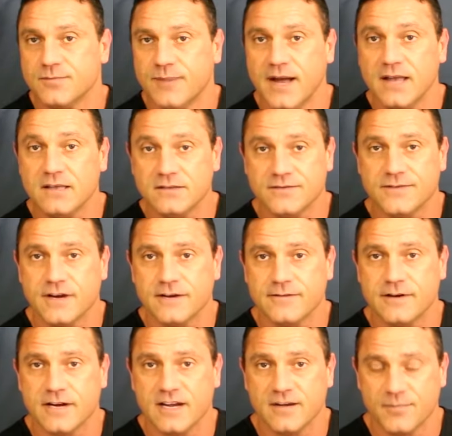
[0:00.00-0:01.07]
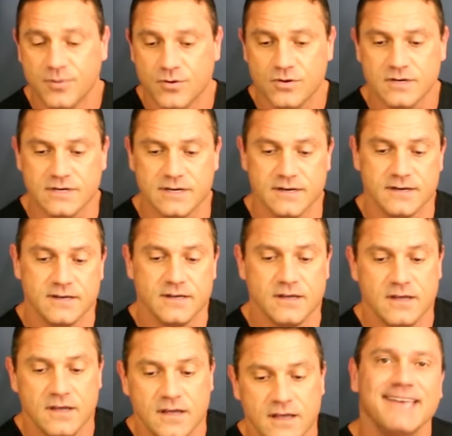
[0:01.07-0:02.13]
So bile is very, very important.
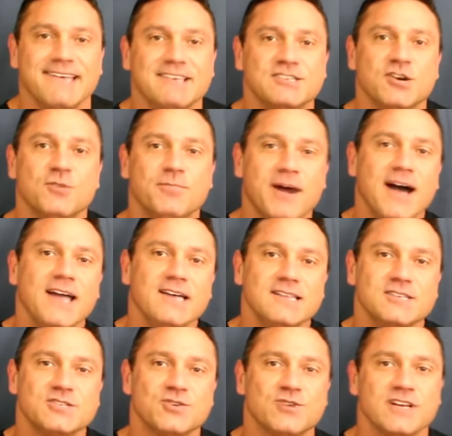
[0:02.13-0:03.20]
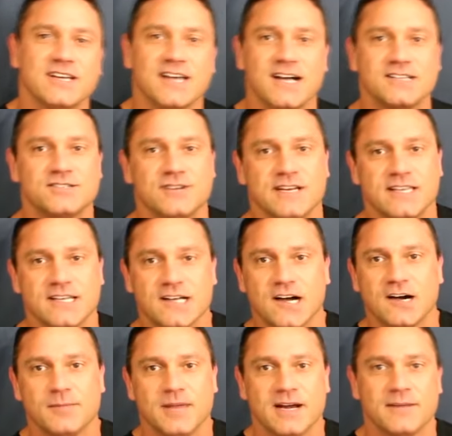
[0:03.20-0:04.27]
So bile is stored and concentrated in the
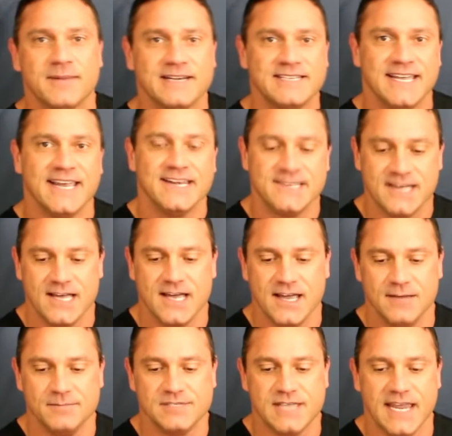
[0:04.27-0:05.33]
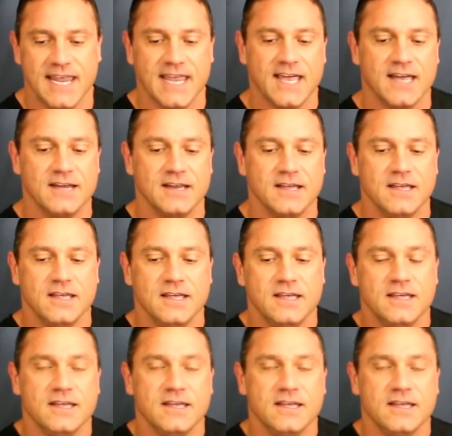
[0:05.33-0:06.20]
gallbladder by 10 times. And